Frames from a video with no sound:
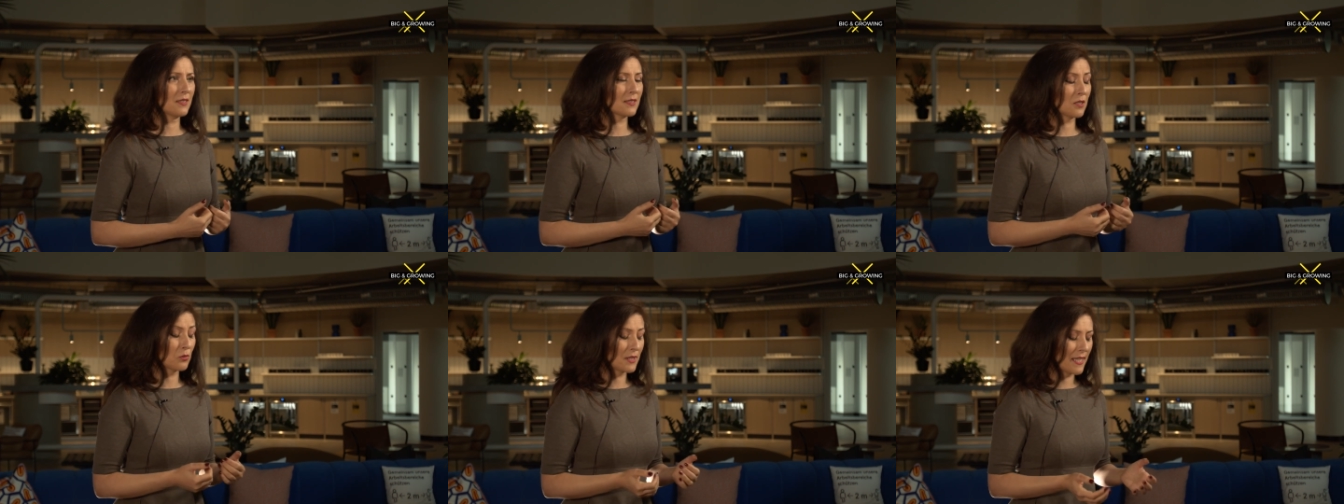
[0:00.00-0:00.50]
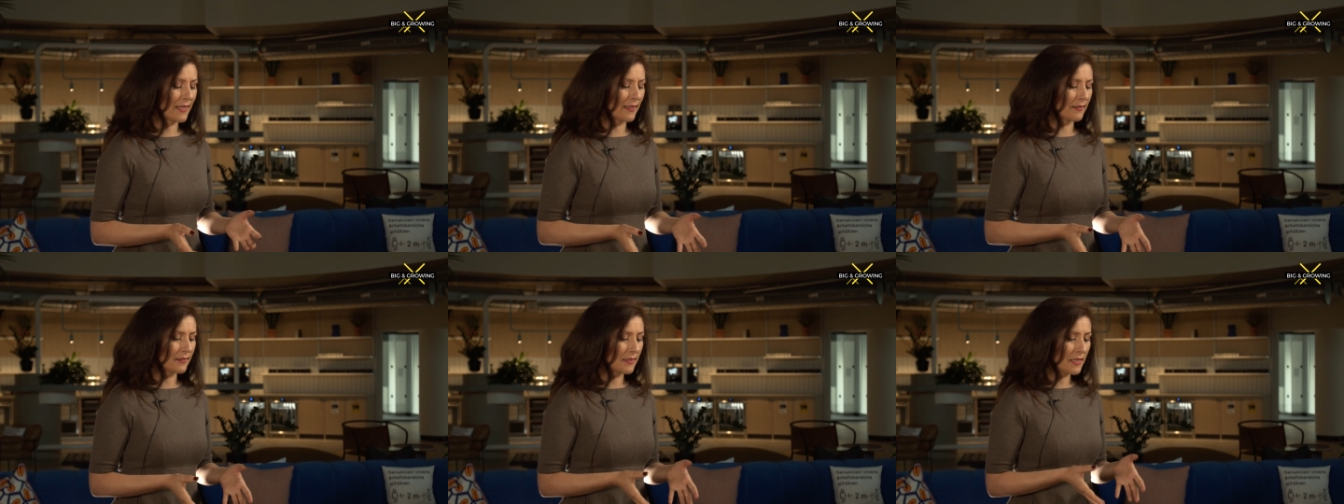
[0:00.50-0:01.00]
So
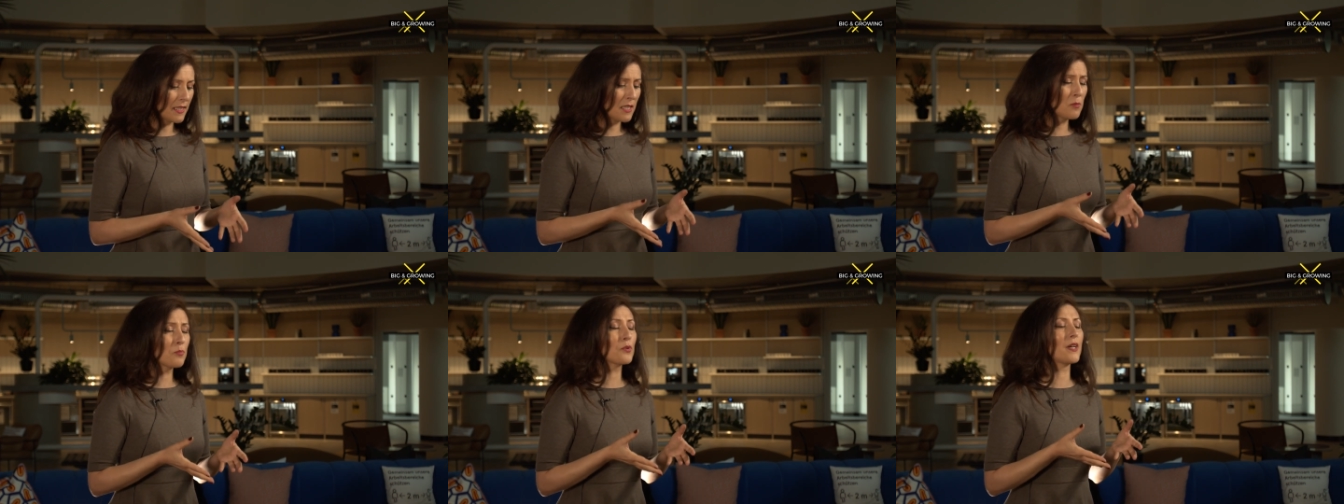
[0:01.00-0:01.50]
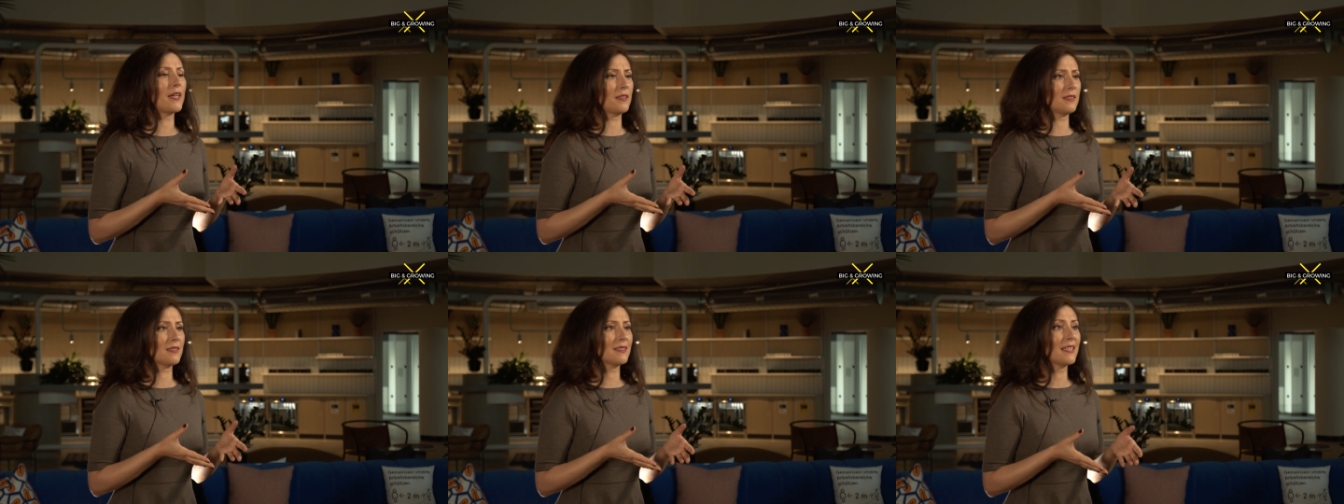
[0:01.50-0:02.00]
taking deep
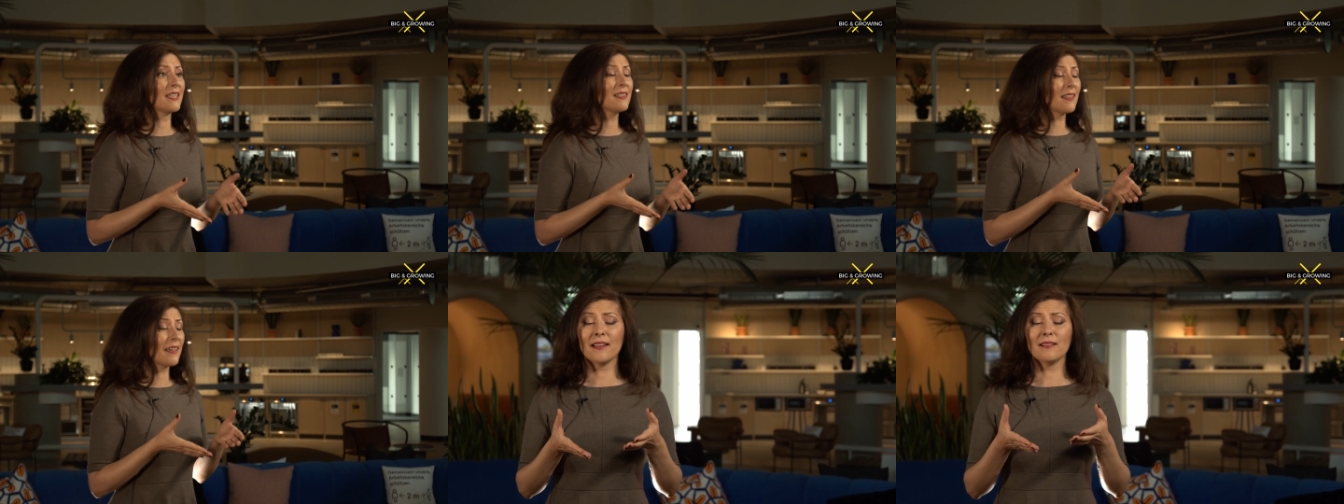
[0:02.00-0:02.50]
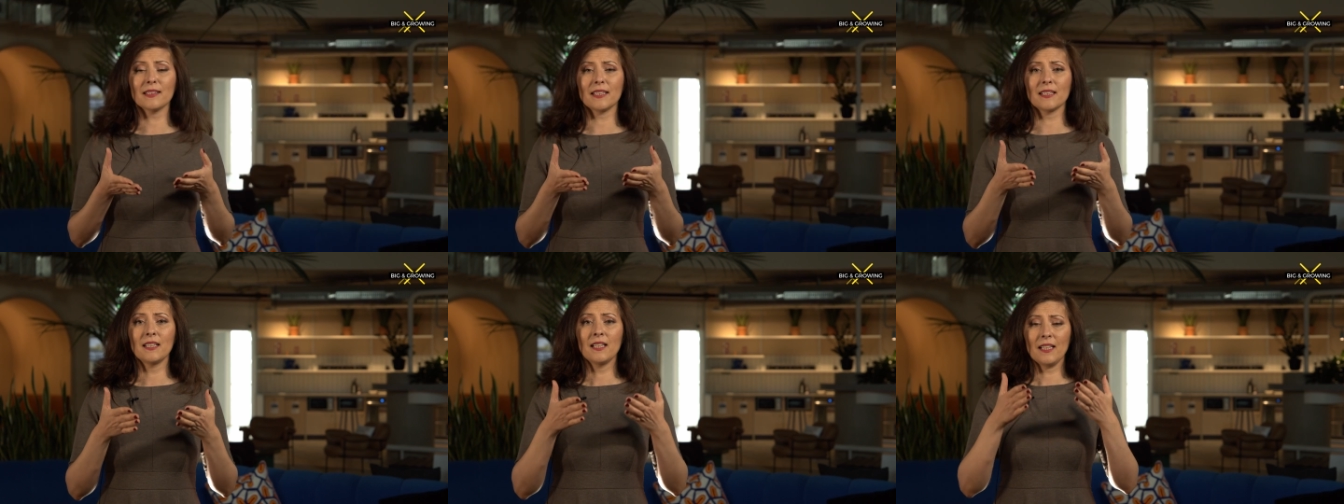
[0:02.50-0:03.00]
breaths,
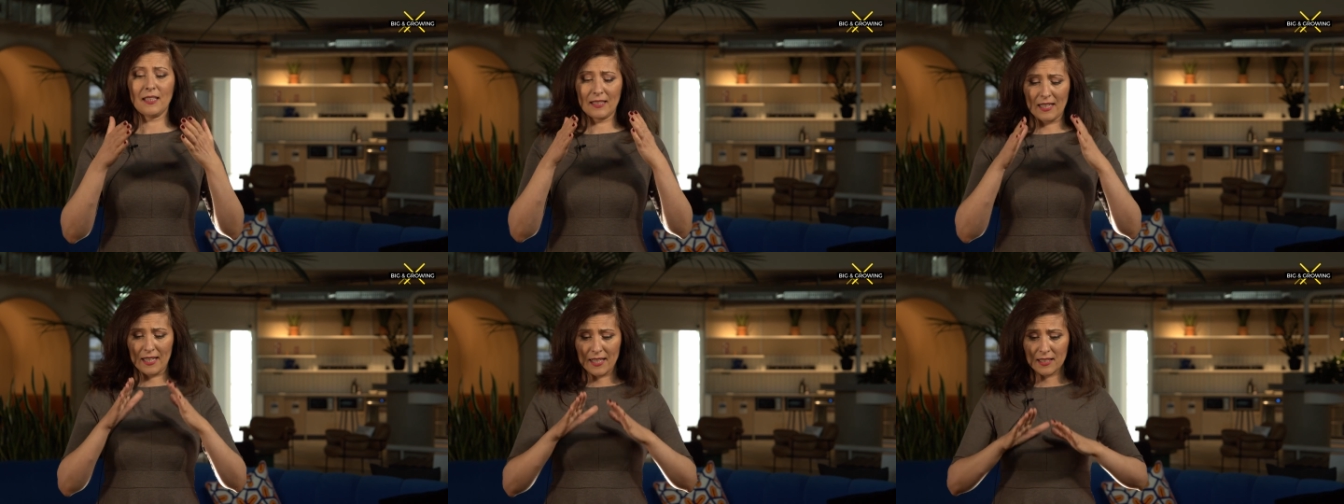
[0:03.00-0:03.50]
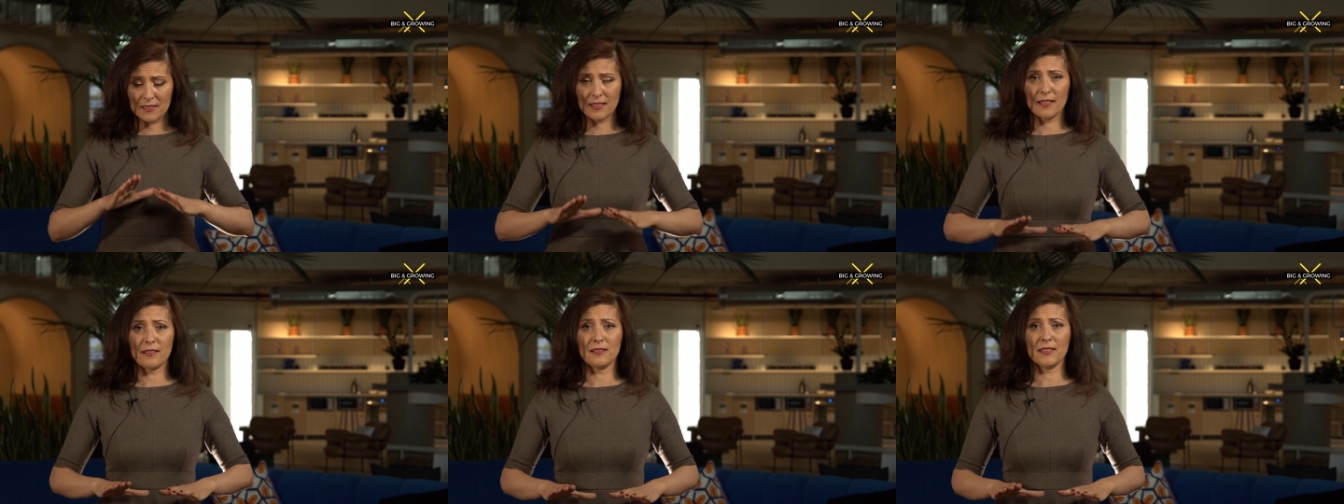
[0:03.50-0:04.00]
inhaling and
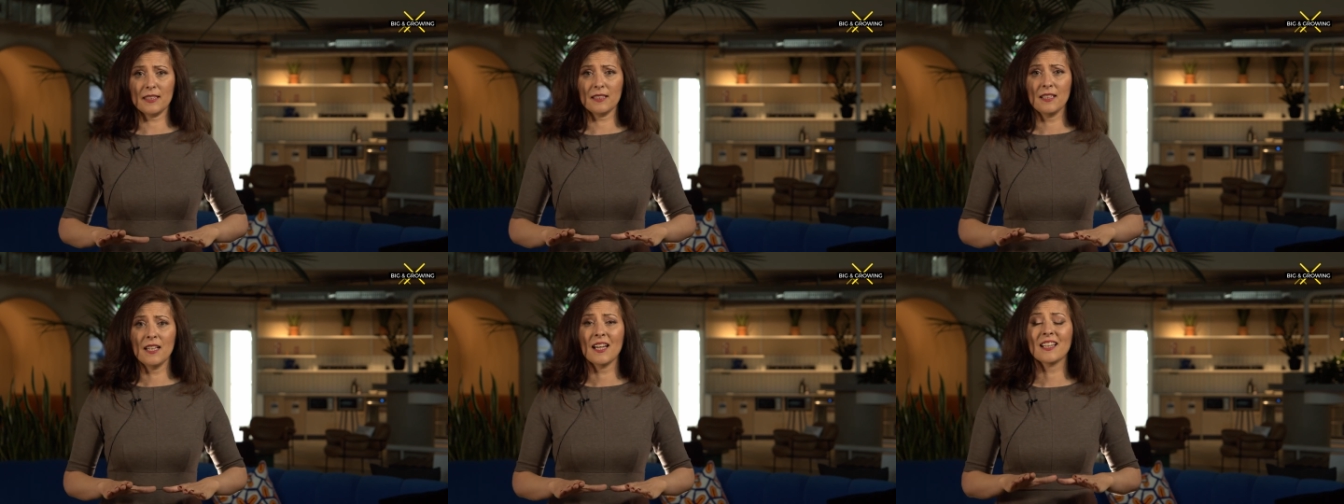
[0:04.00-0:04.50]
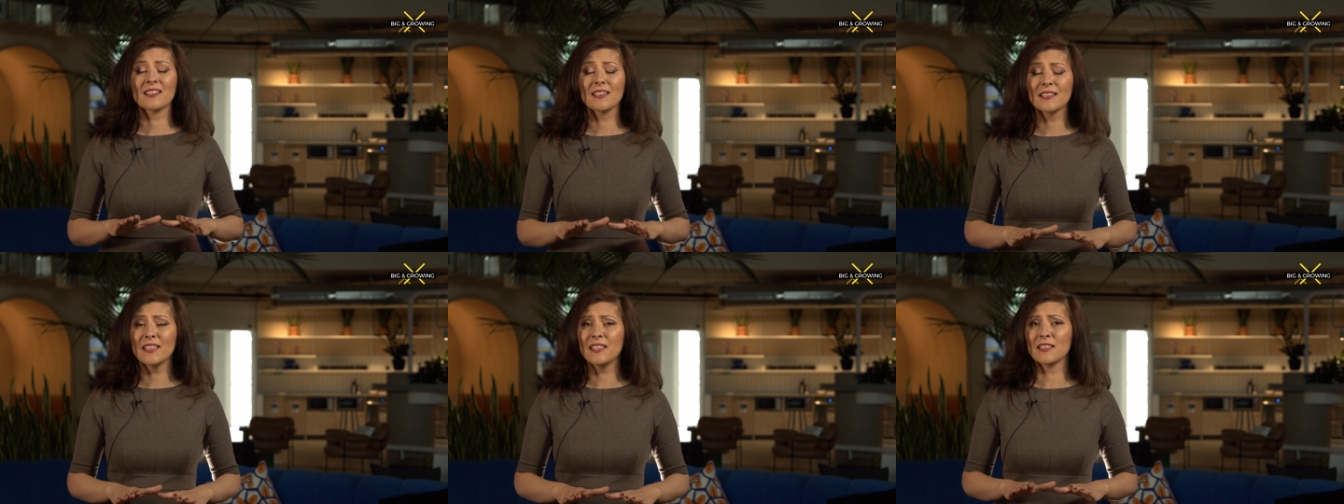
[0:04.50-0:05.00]
exhaling at
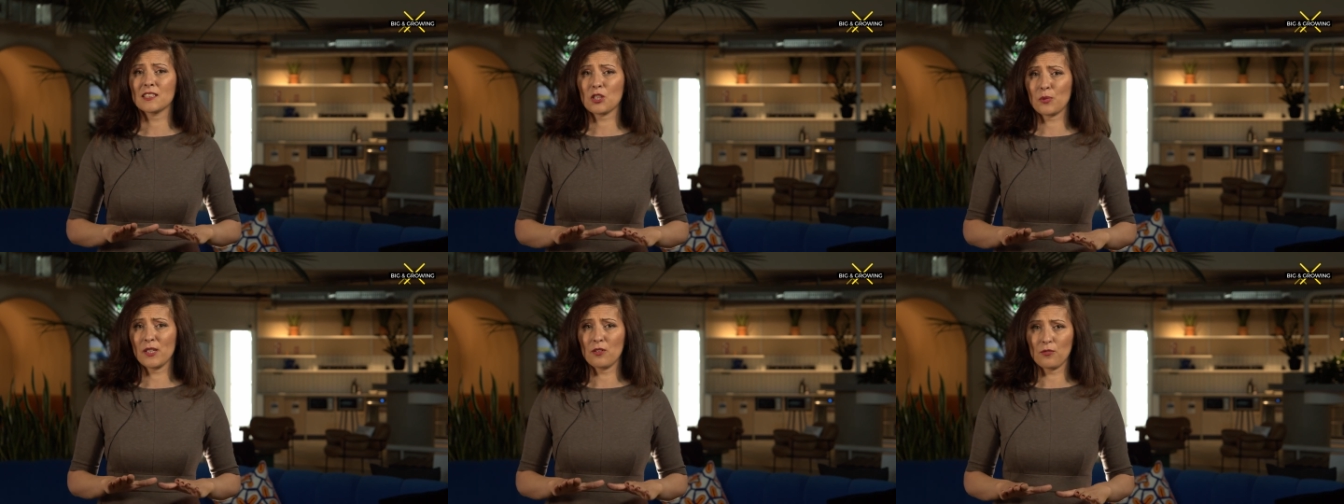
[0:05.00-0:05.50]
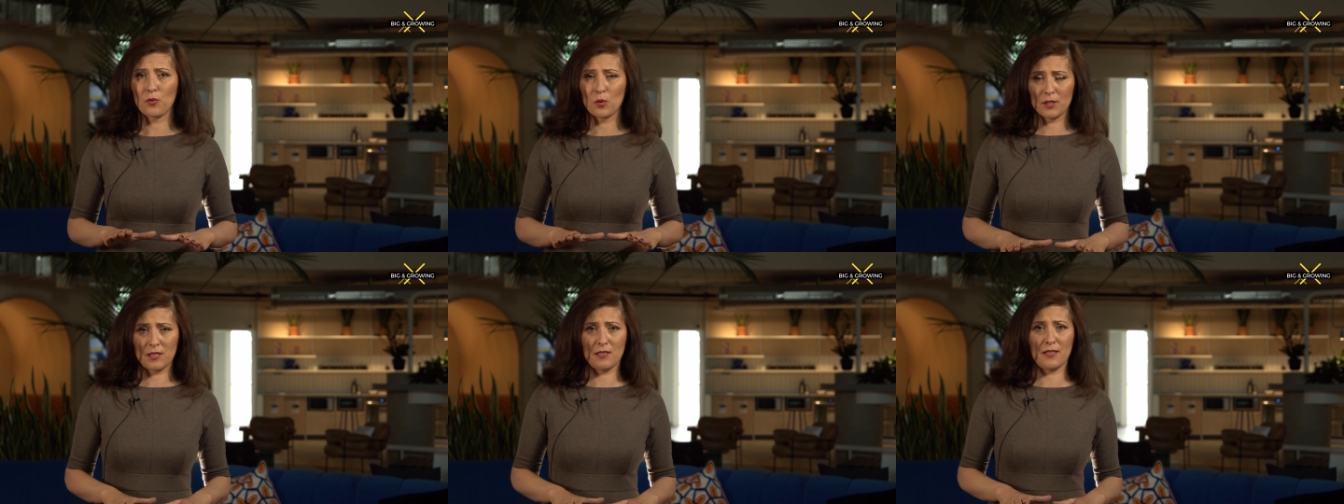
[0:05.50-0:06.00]
least three or
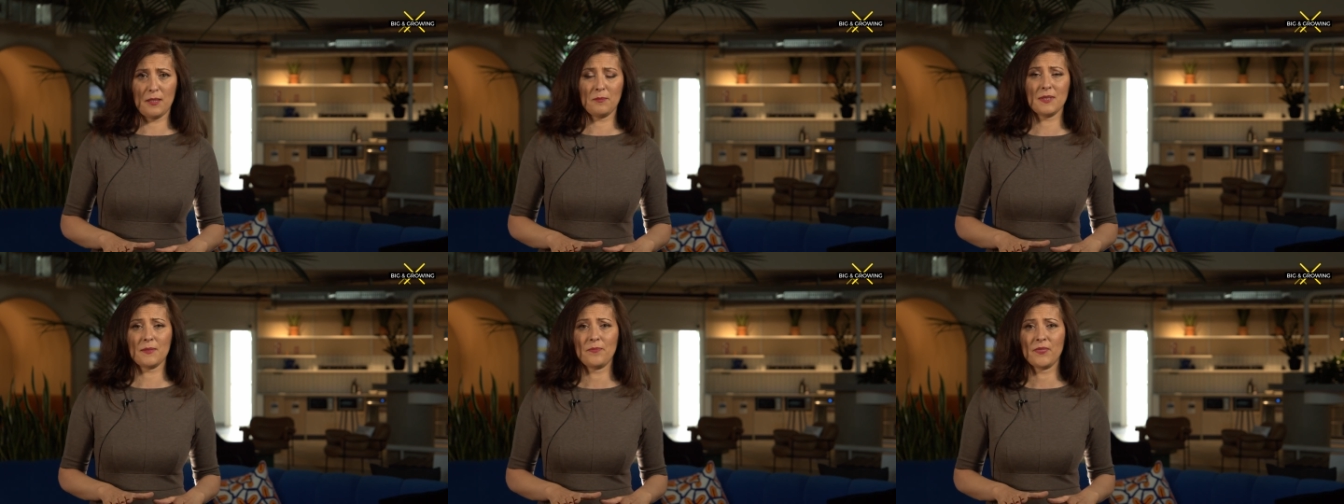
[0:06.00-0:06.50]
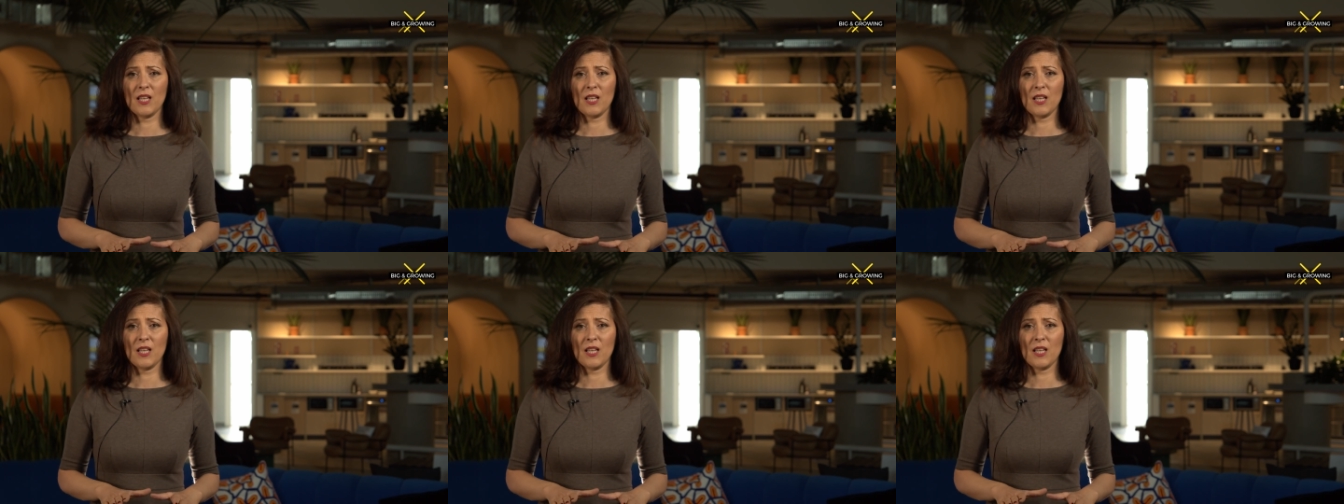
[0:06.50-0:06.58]
four times